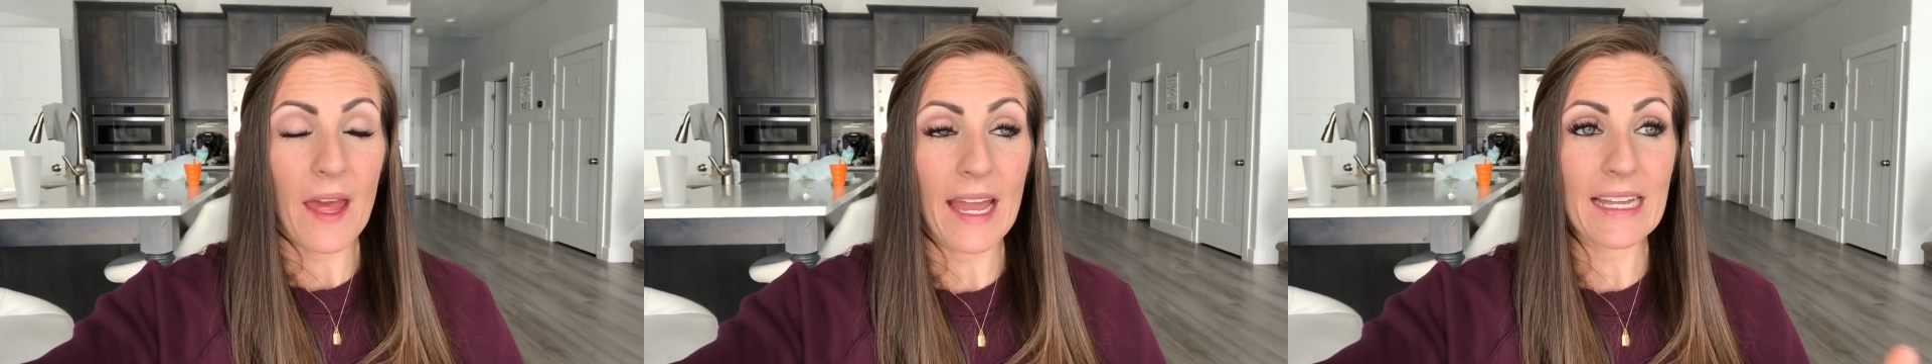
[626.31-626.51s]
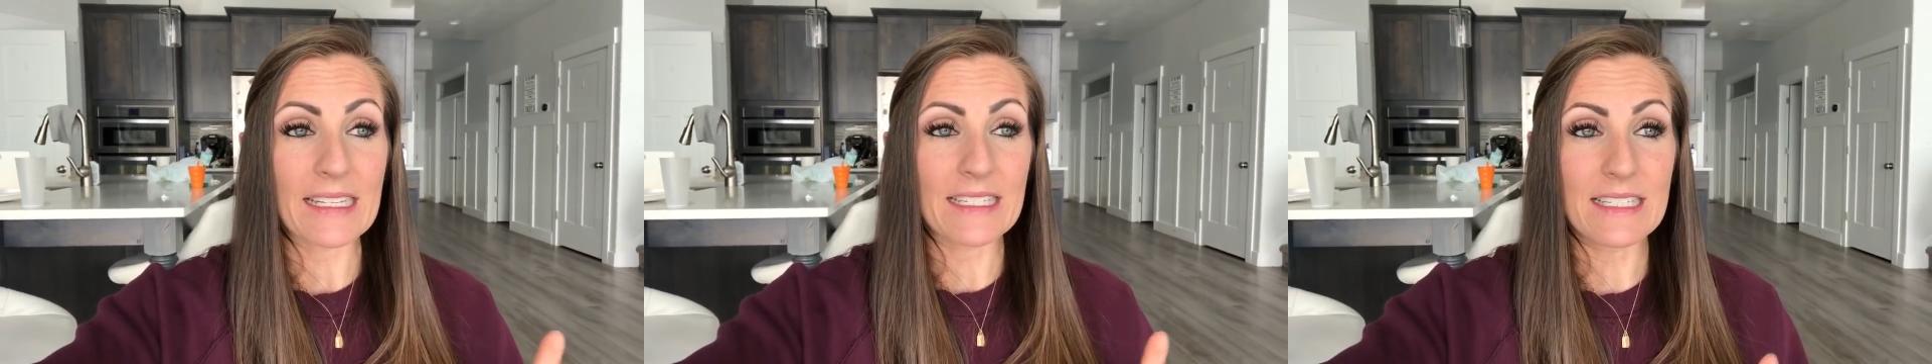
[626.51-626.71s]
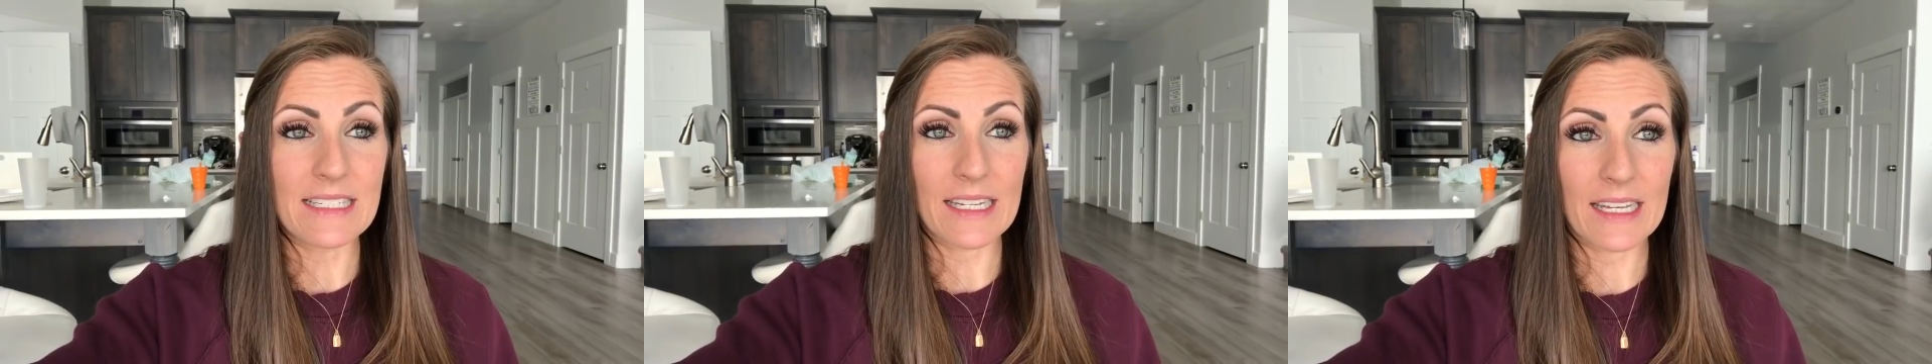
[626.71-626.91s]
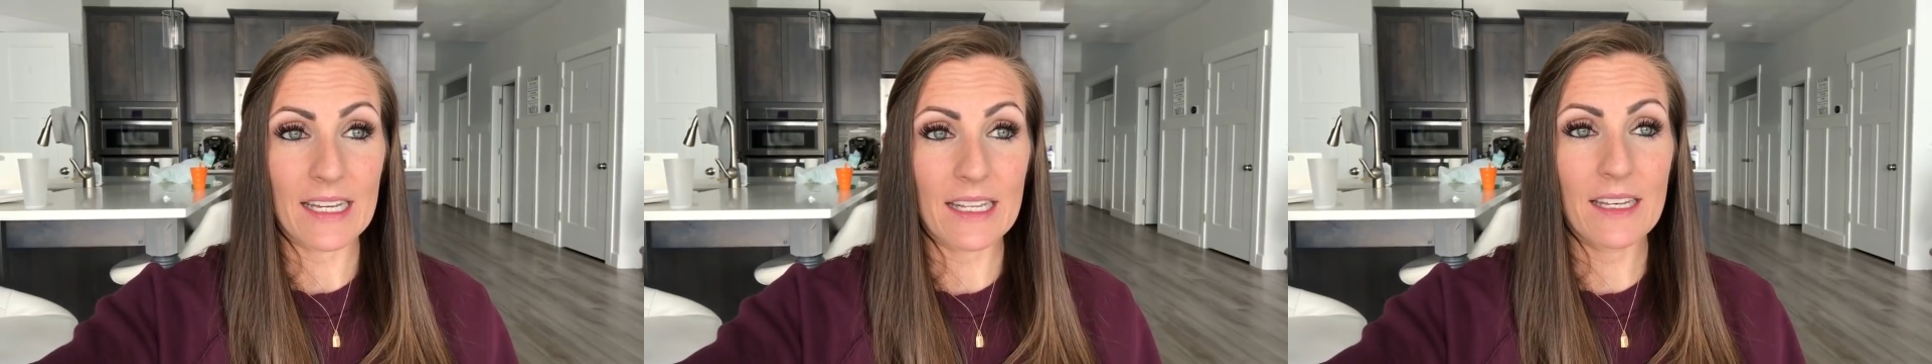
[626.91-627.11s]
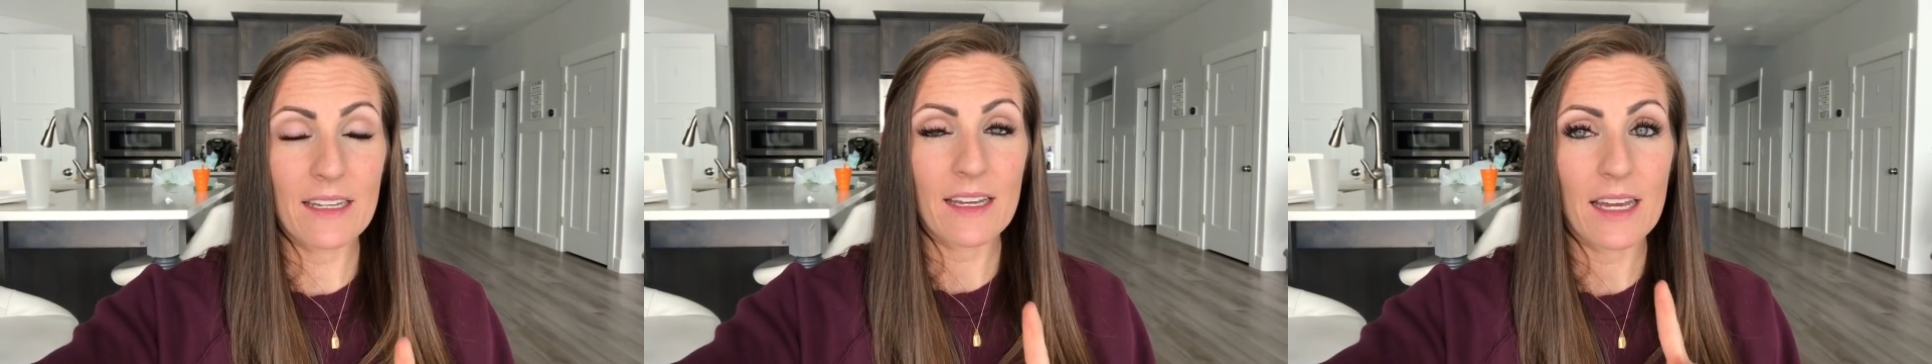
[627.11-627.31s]
I
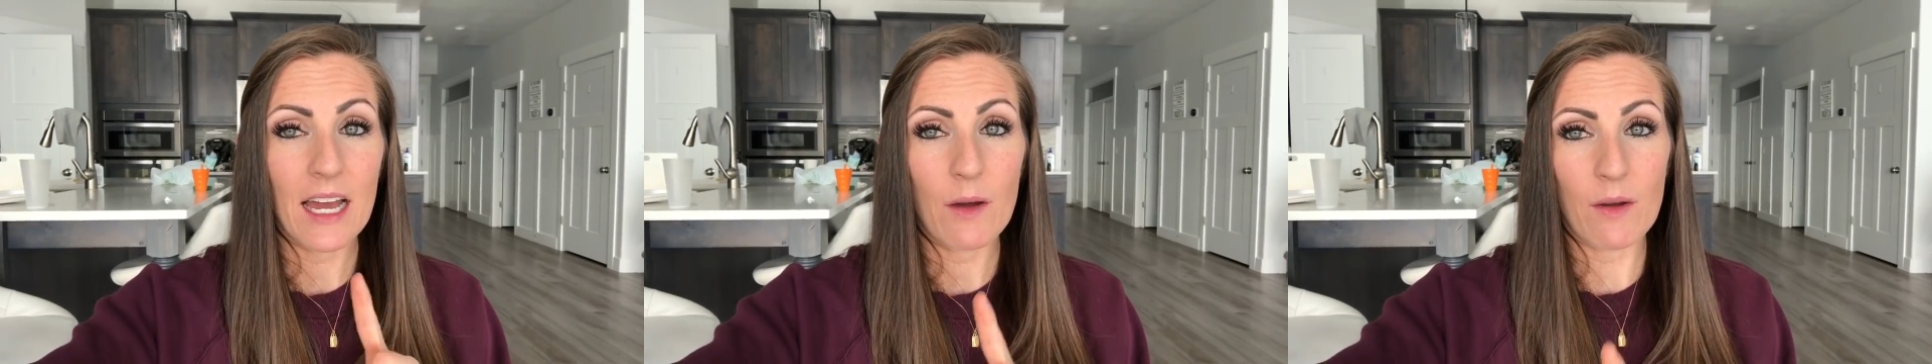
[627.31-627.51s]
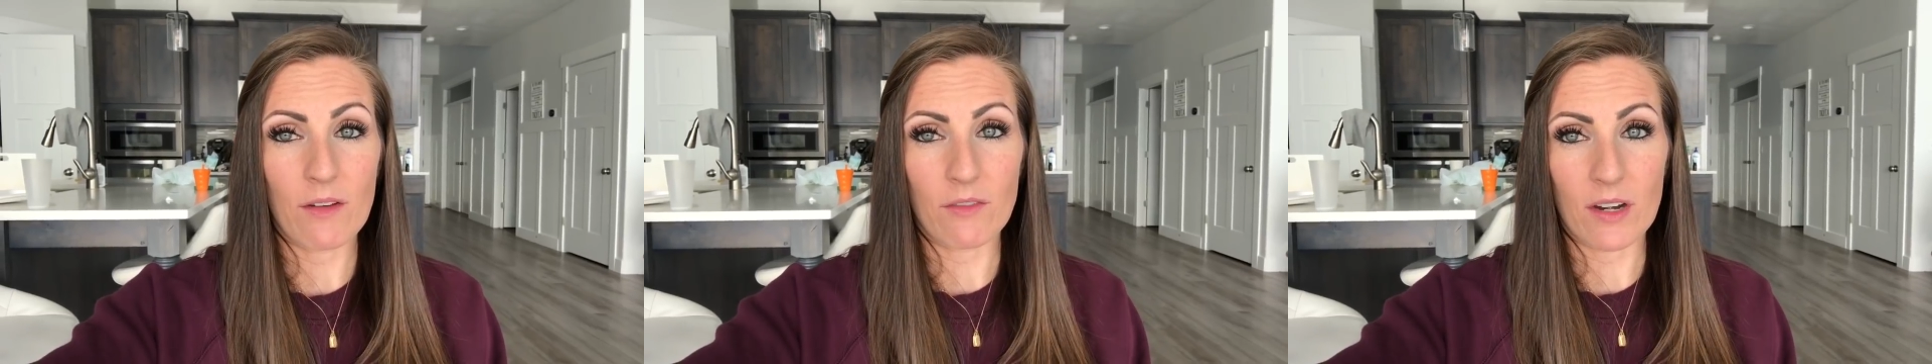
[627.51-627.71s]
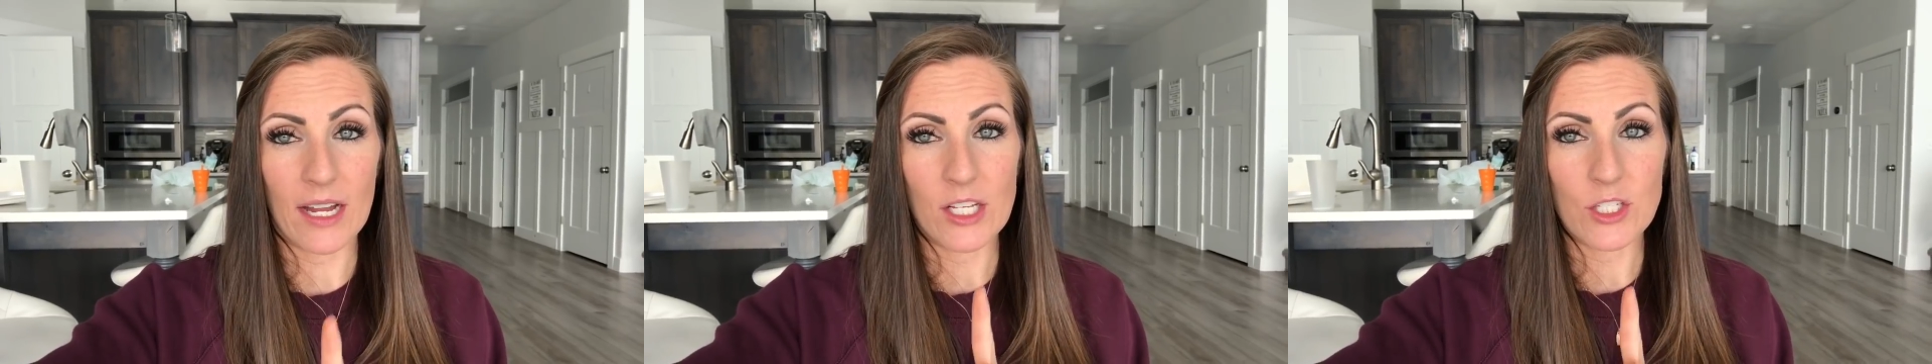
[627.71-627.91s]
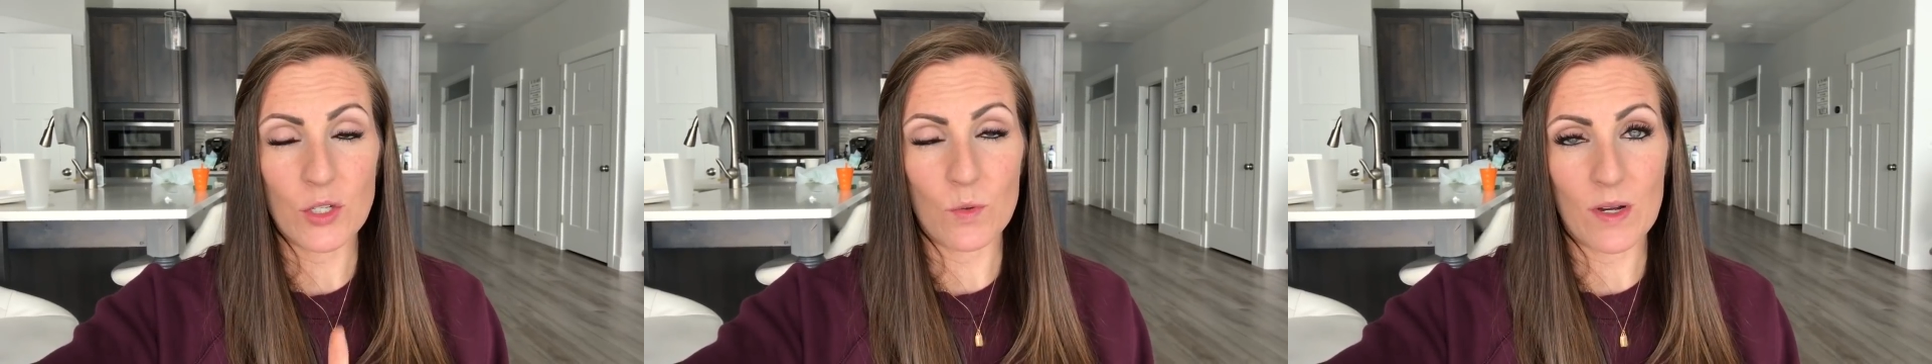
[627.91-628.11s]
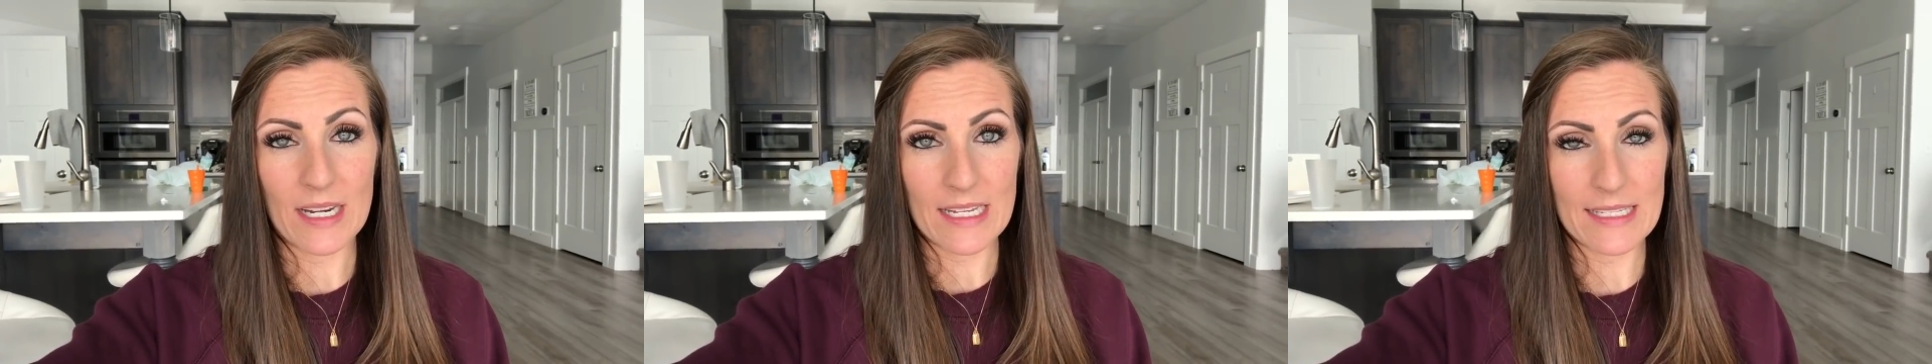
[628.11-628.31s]
did, however, I
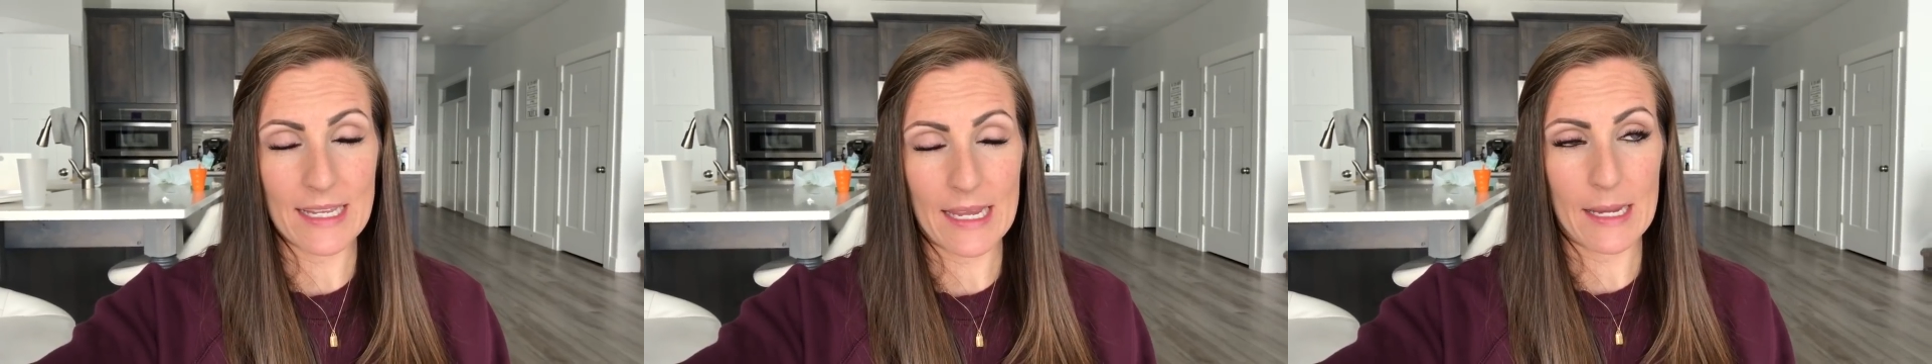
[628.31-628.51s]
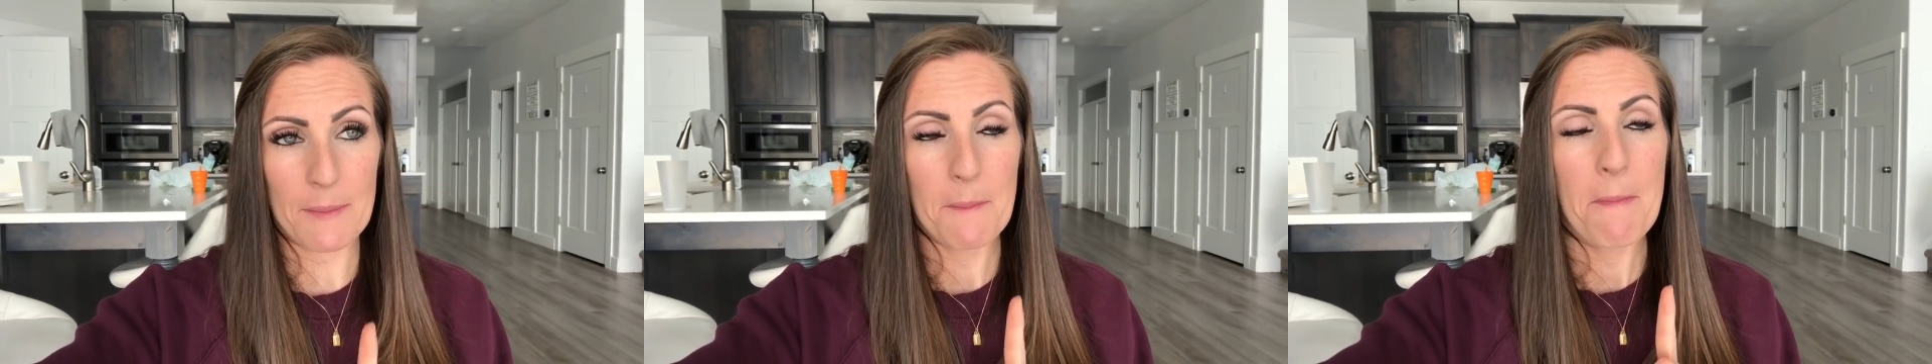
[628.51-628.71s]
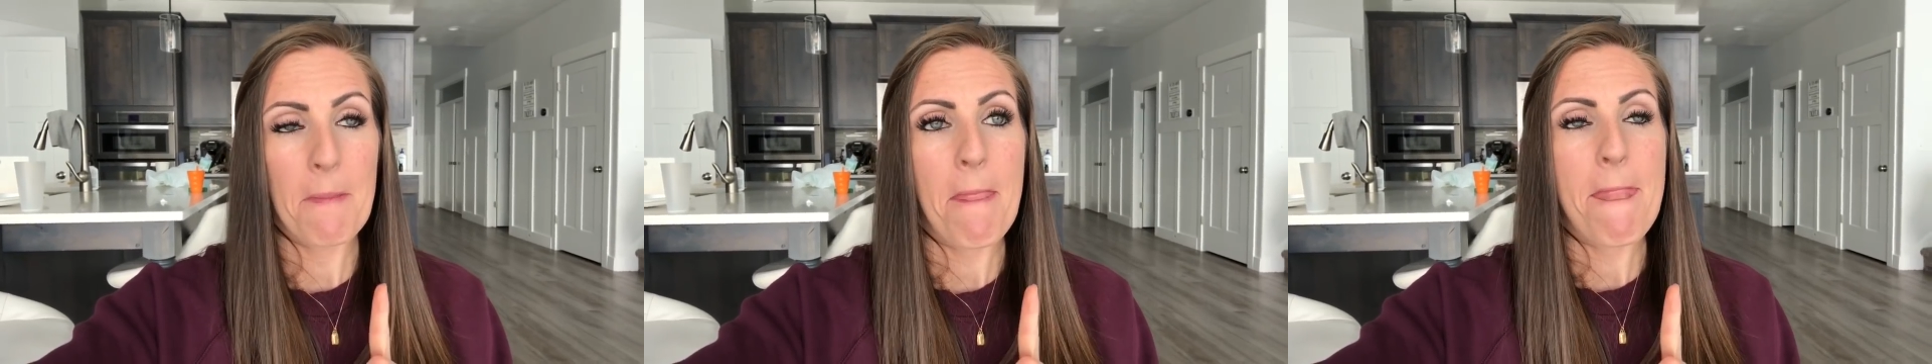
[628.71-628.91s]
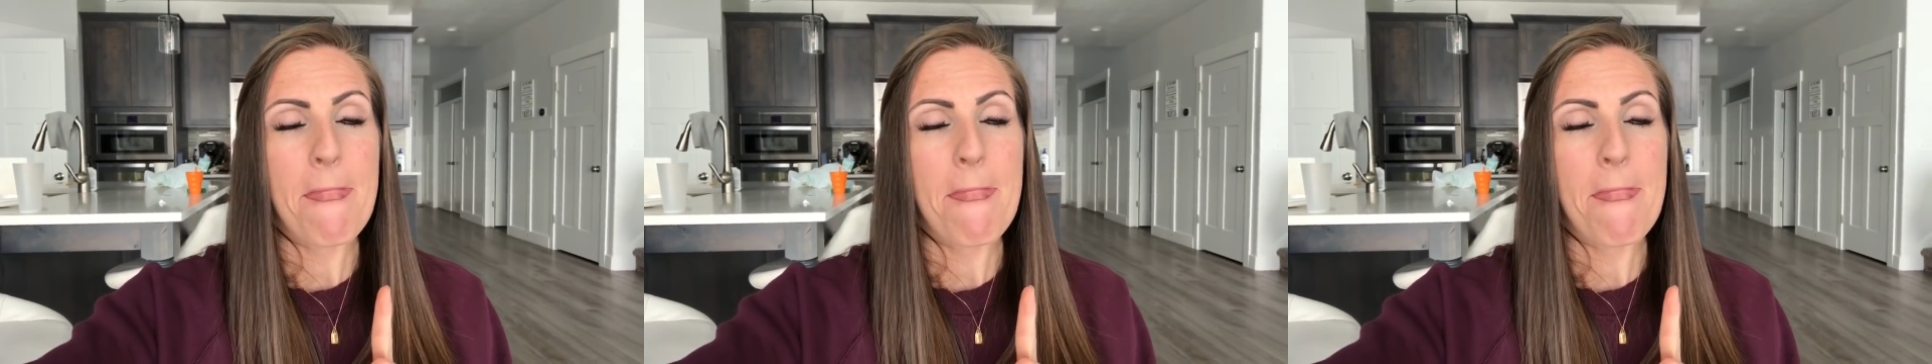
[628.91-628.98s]
do want to say,